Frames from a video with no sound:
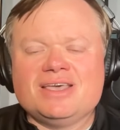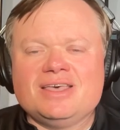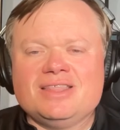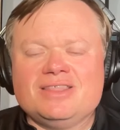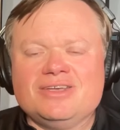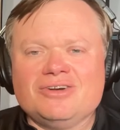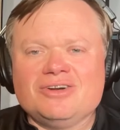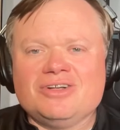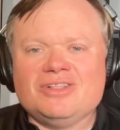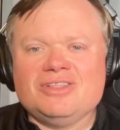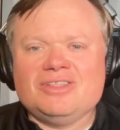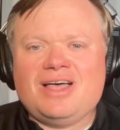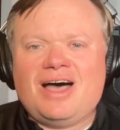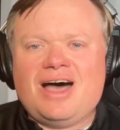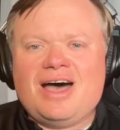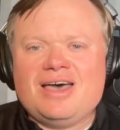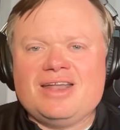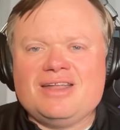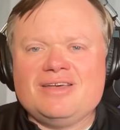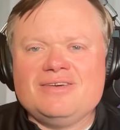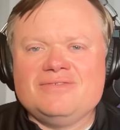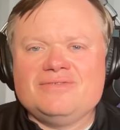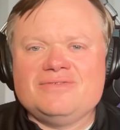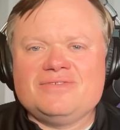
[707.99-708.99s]
there are a
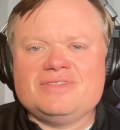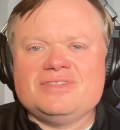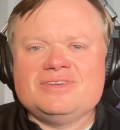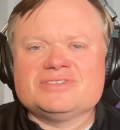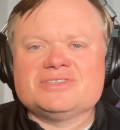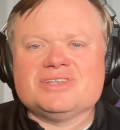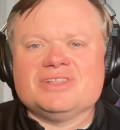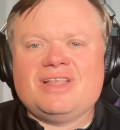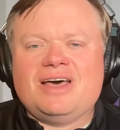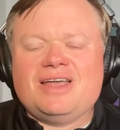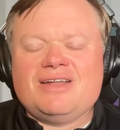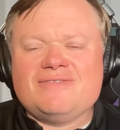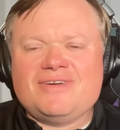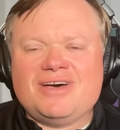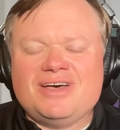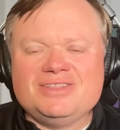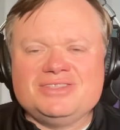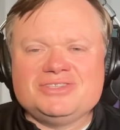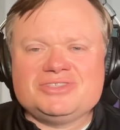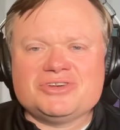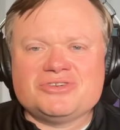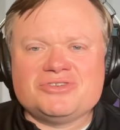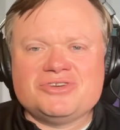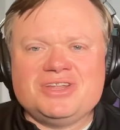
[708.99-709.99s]
lot of there's a lot of
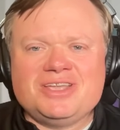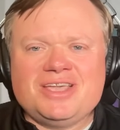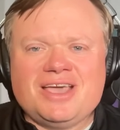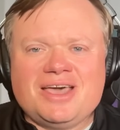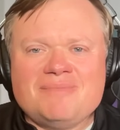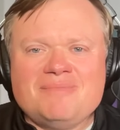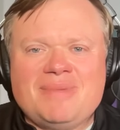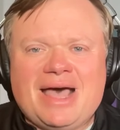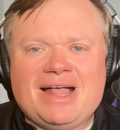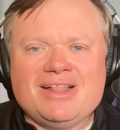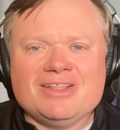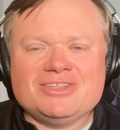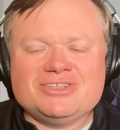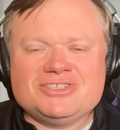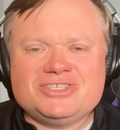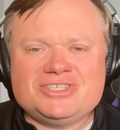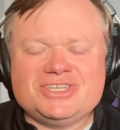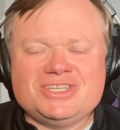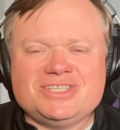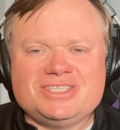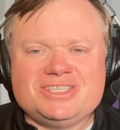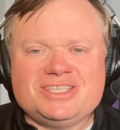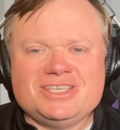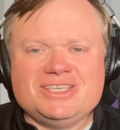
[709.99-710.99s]
uncertainty on balance
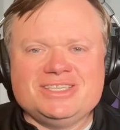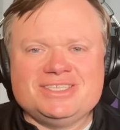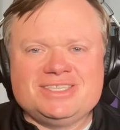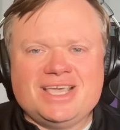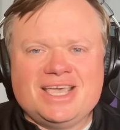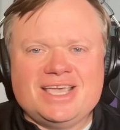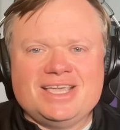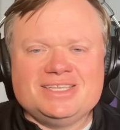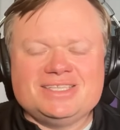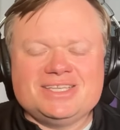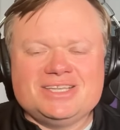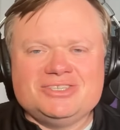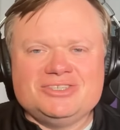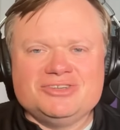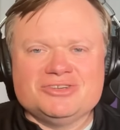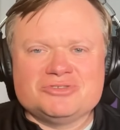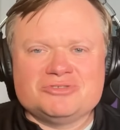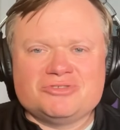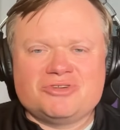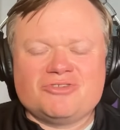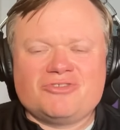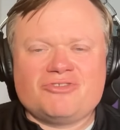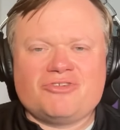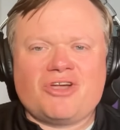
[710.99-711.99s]
sheets these days as you're
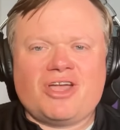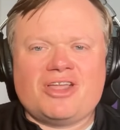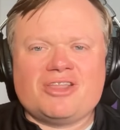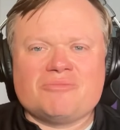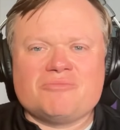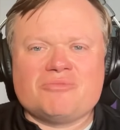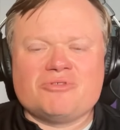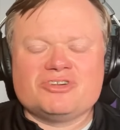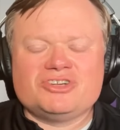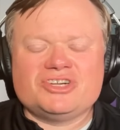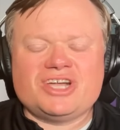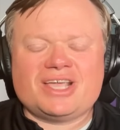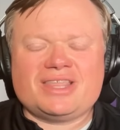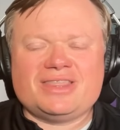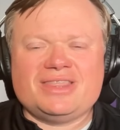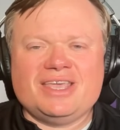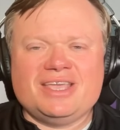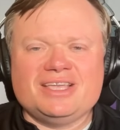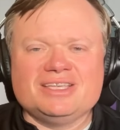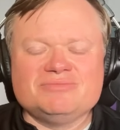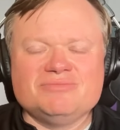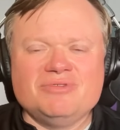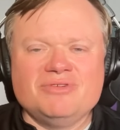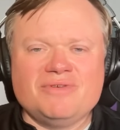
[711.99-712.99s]
sort of trying to project
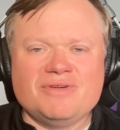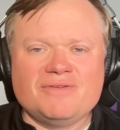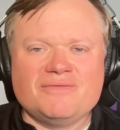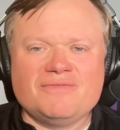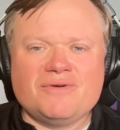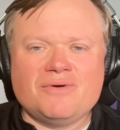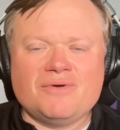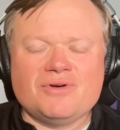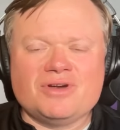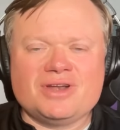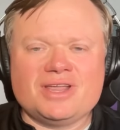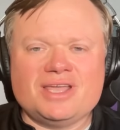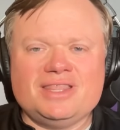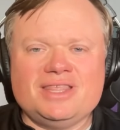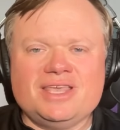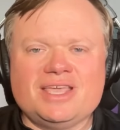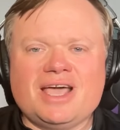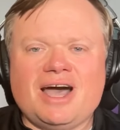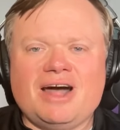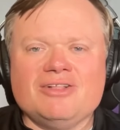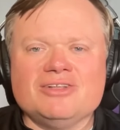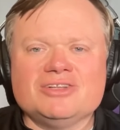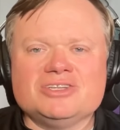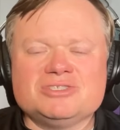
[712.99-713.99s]
things moving forward in the
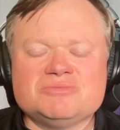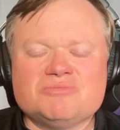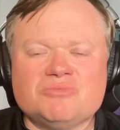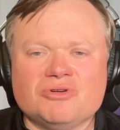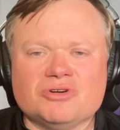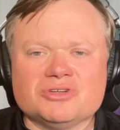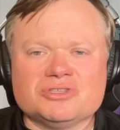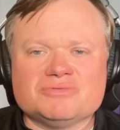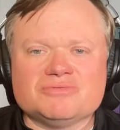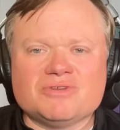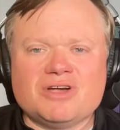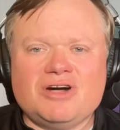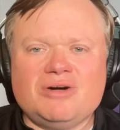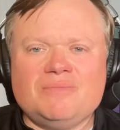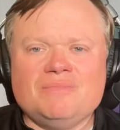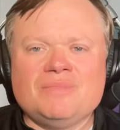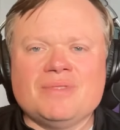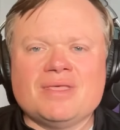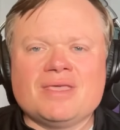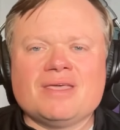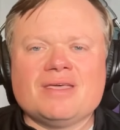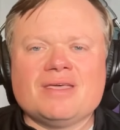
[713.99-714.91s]
college sports realm.